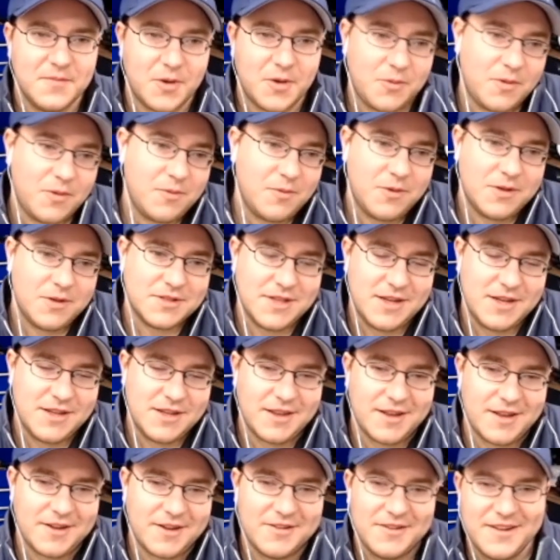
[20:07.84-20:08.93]
Well, we'll see
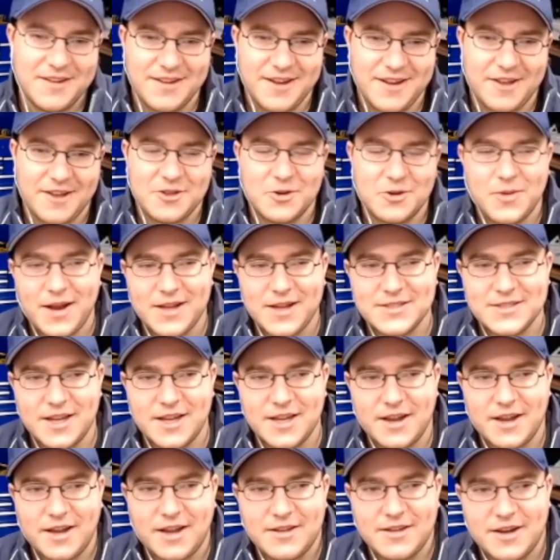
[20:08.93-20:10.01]
though. Otherwise,
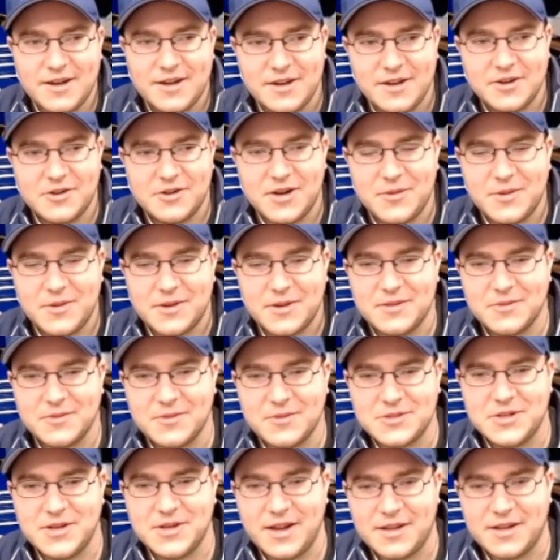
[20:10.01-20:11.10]
I tend to agree with
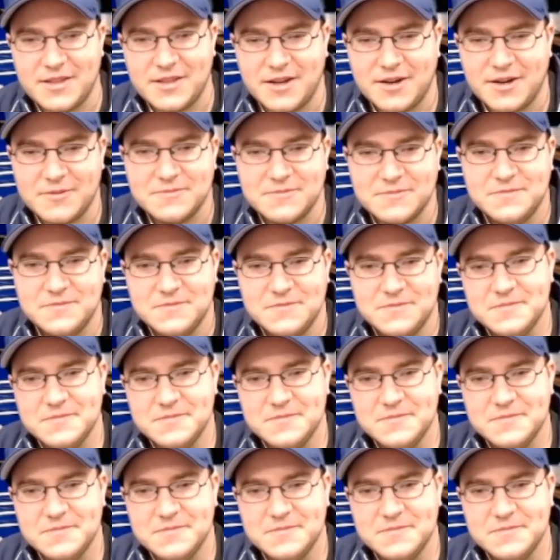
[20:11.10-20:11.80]
what you got there.